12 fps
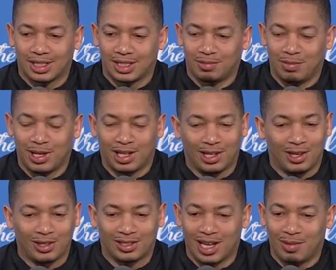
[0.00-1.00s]
It's been a
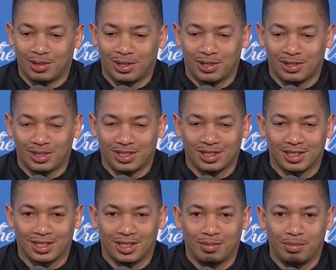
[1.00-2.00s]
long time ago, so it's,
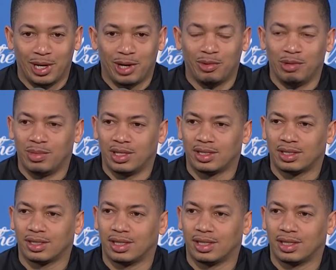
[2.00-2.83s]
bear with me.